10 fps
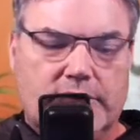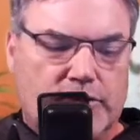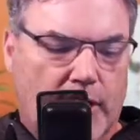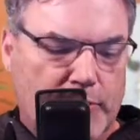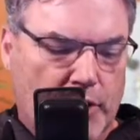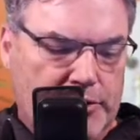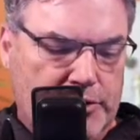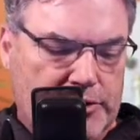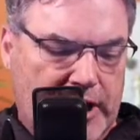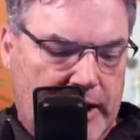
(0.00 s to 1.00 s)
So I'm going
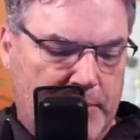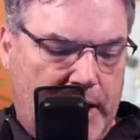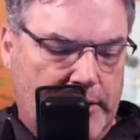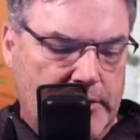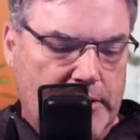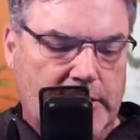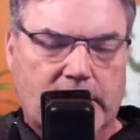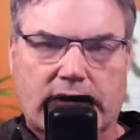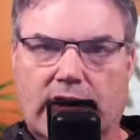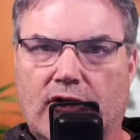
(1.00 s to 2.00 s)
to tap on
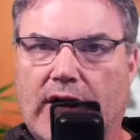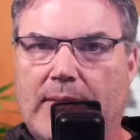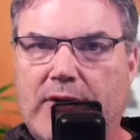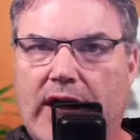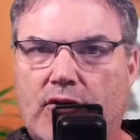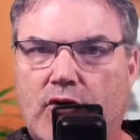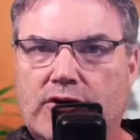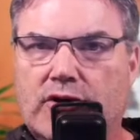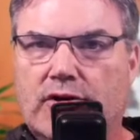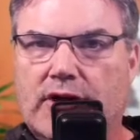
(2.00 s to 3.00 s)
hidden here and I'm not
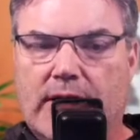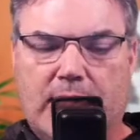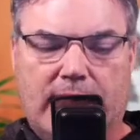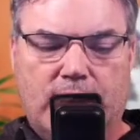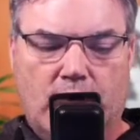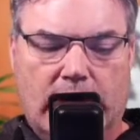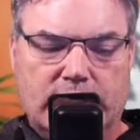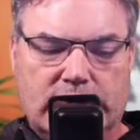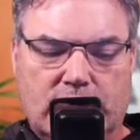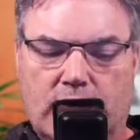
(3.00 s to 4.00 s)
going to look at my phone.
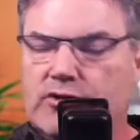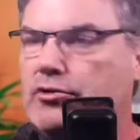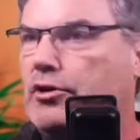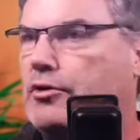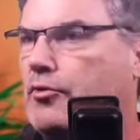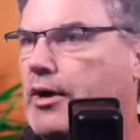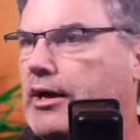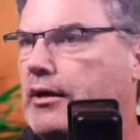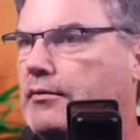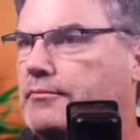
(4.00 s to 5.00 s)
I'm just going to look
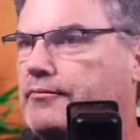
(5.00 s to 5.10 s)
away.